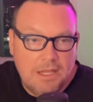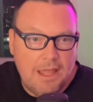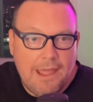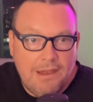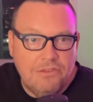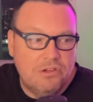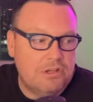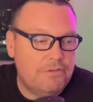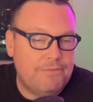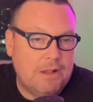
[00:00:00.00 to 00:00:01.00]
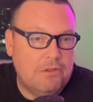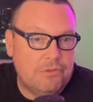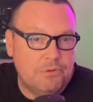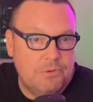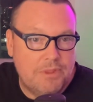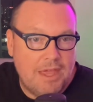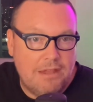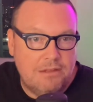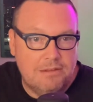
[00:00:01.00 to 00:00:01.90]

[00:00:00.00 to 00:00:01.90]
and they're going to follow through with that.